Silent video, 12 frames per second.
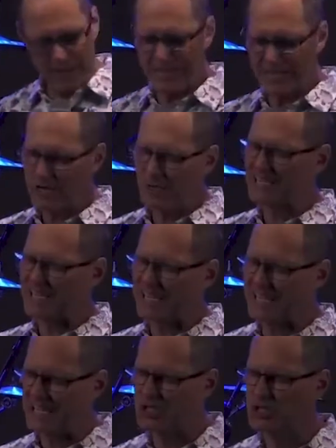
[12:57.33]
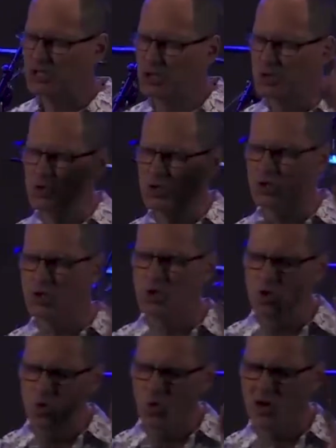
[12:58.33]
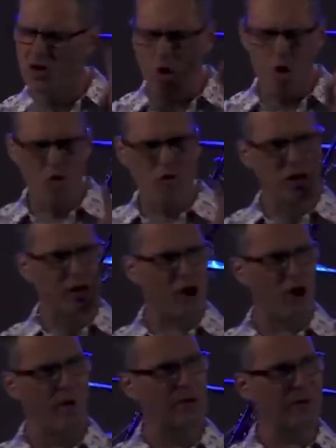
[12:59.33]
comes against you, you will overcome him